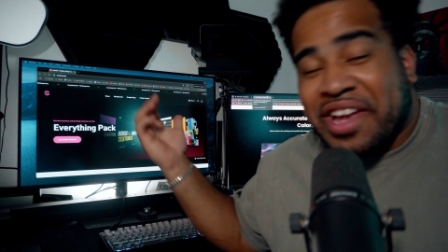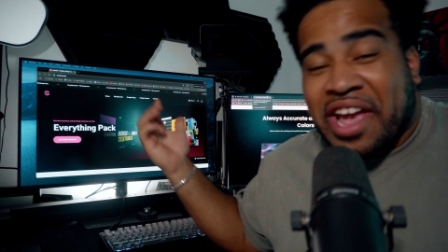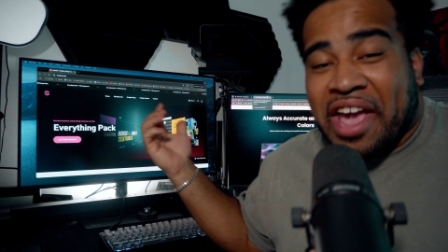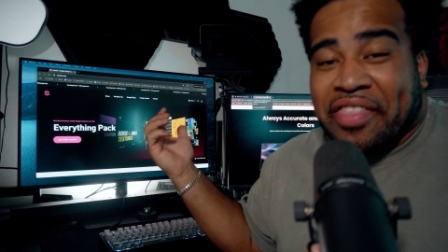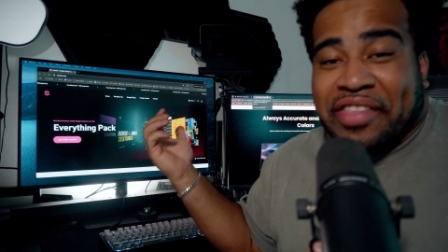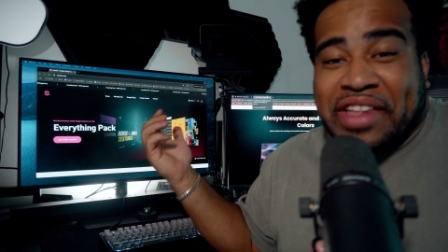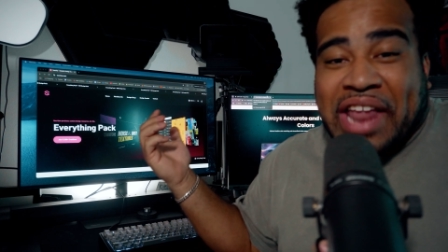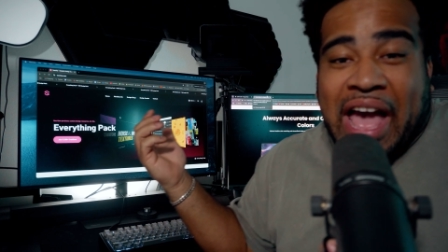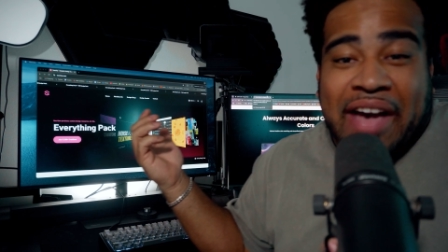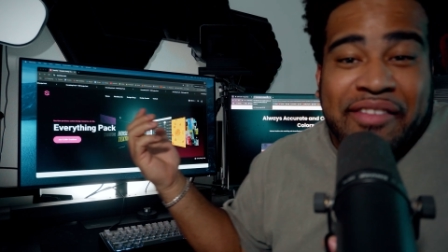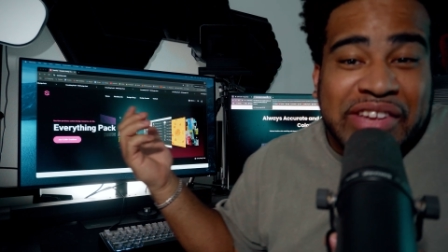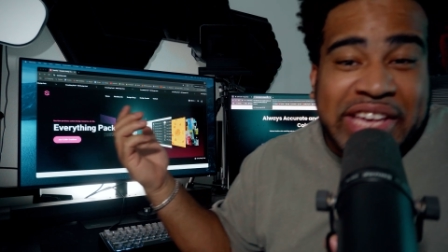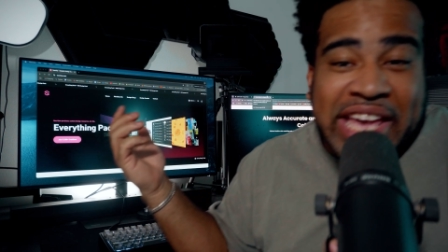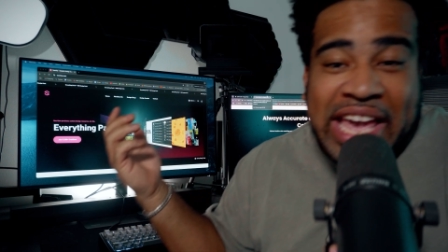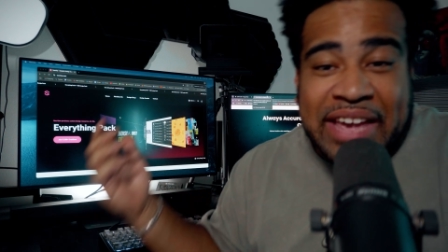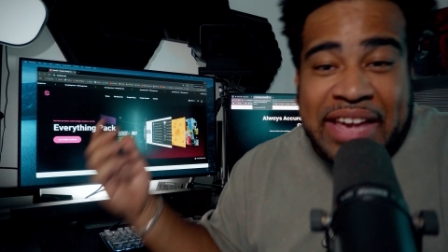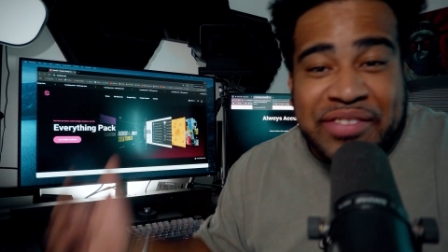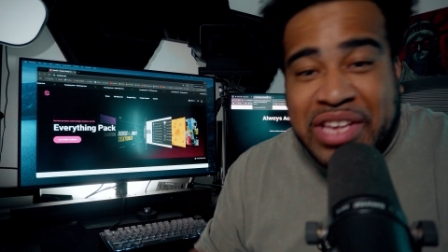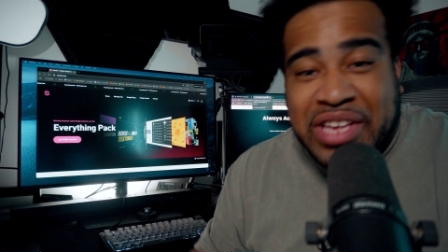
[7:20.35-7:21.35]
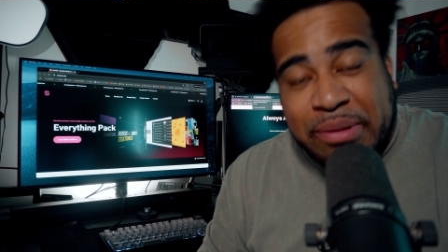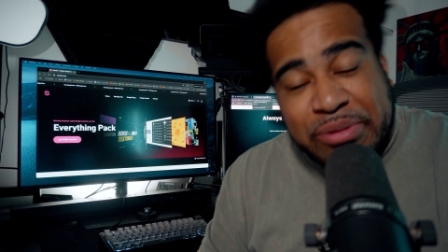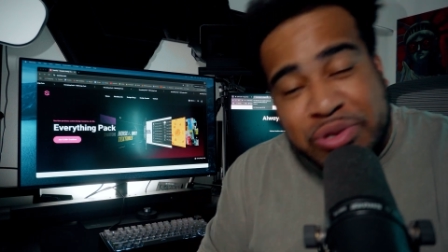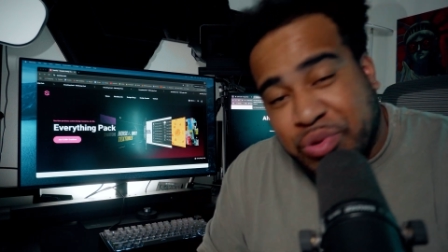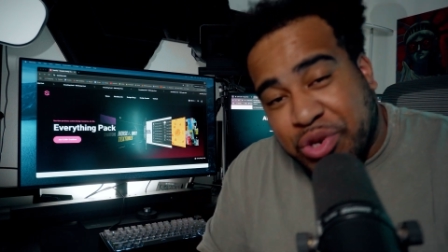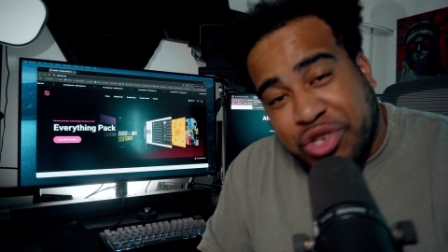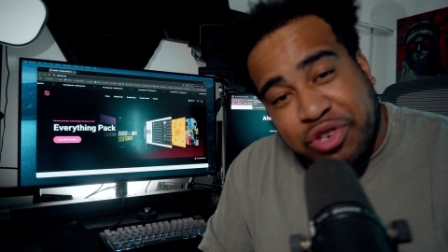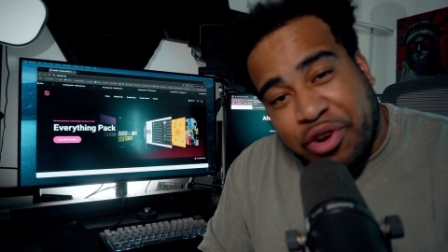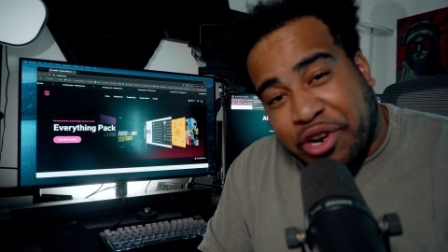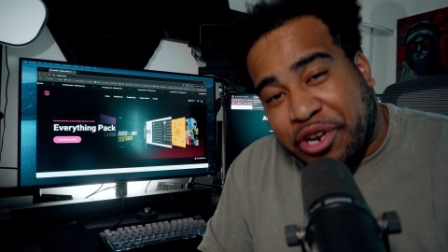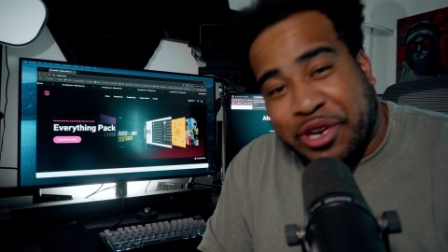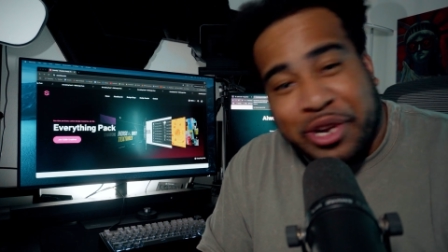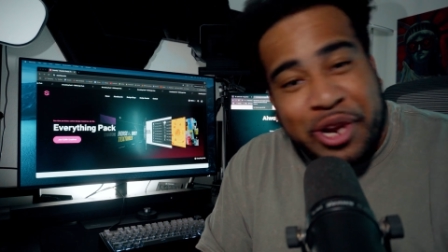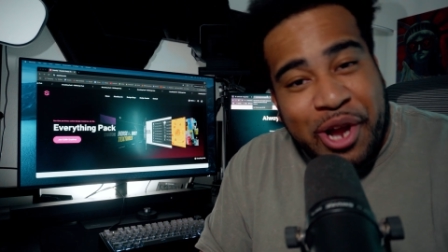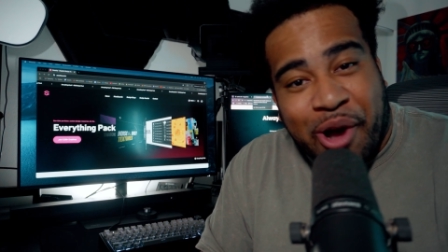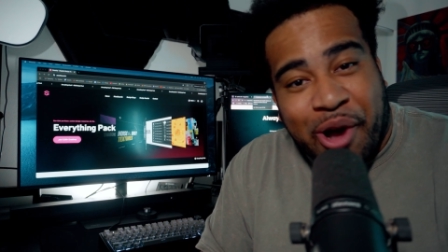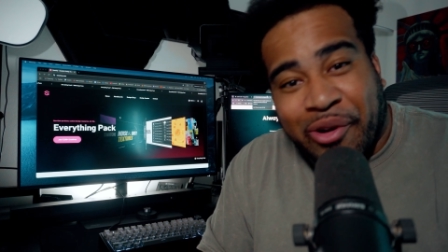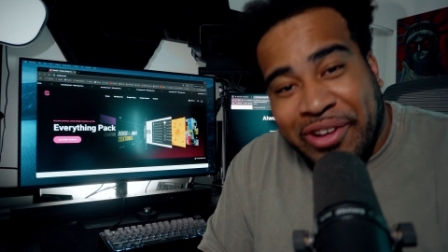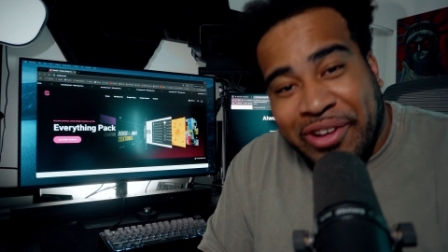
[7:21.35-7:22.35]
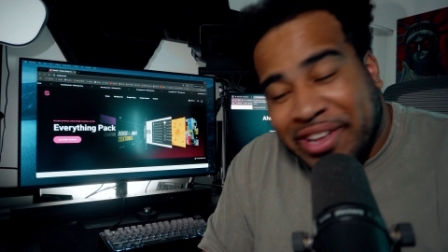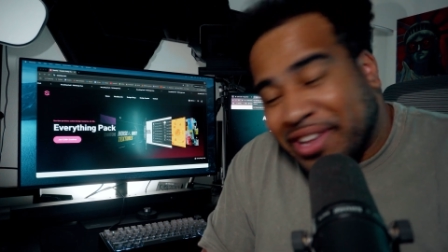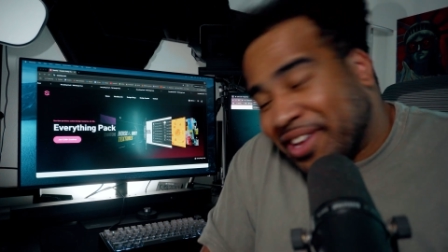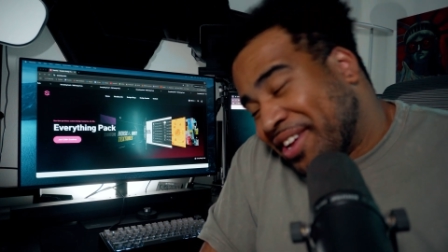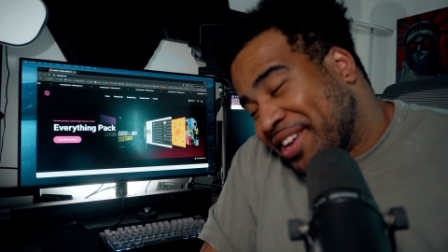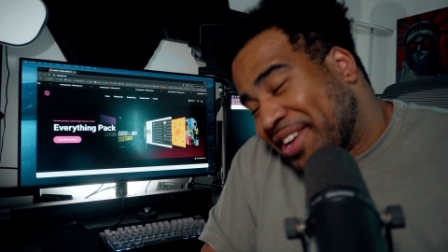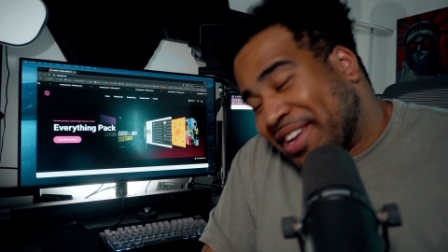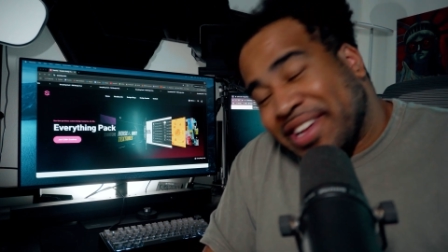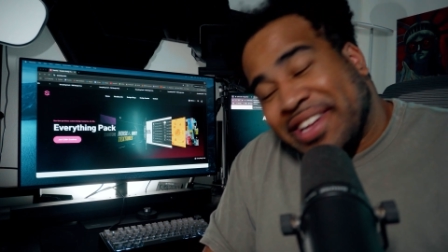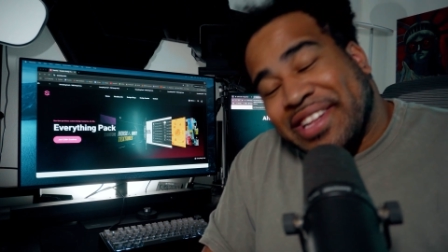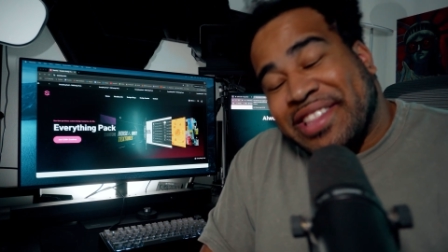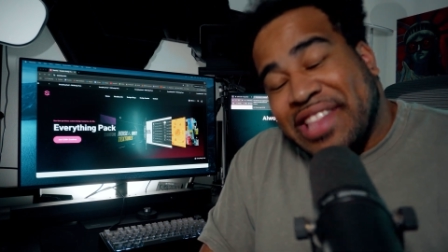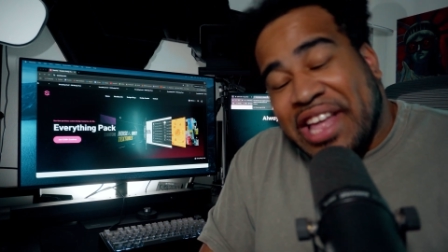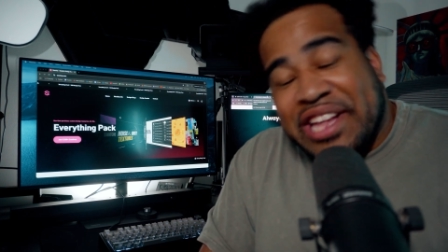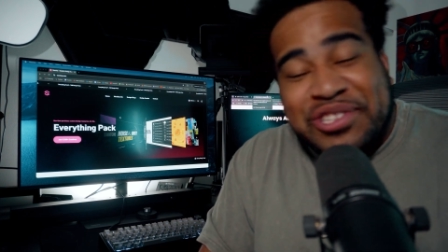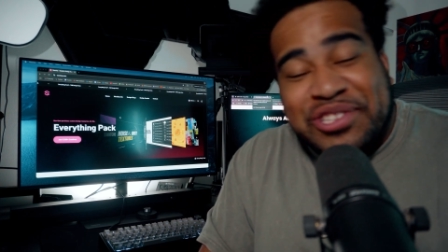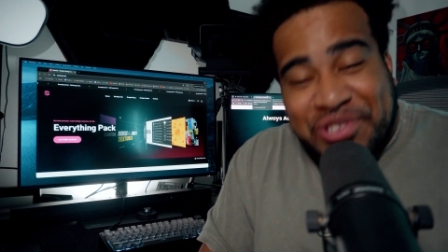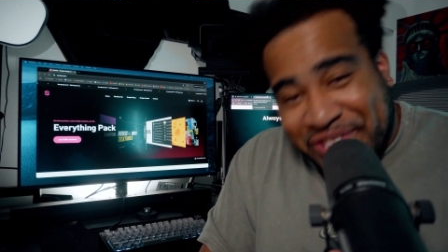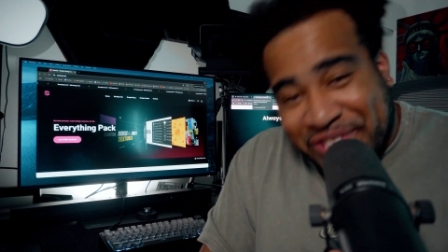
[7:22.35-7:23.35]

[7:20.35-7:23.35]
and then have a KVM switch ready to go. That's